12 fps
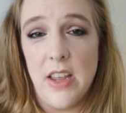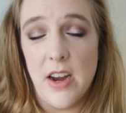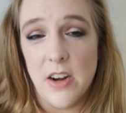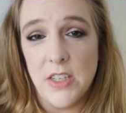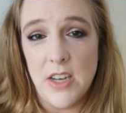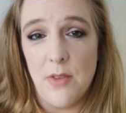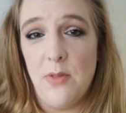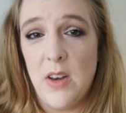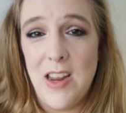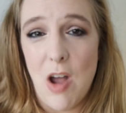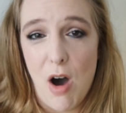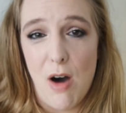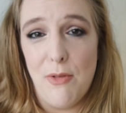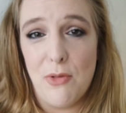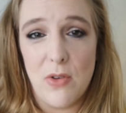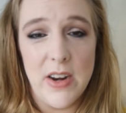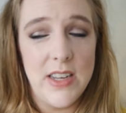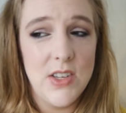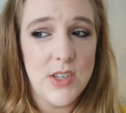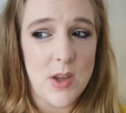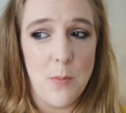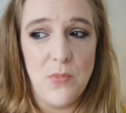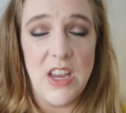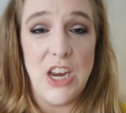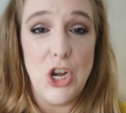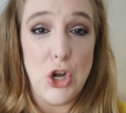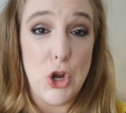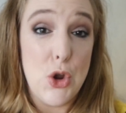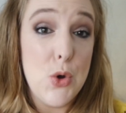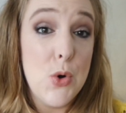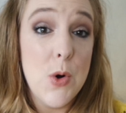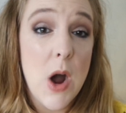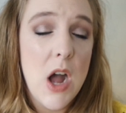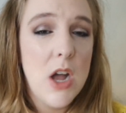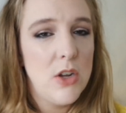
they are definitely offering something new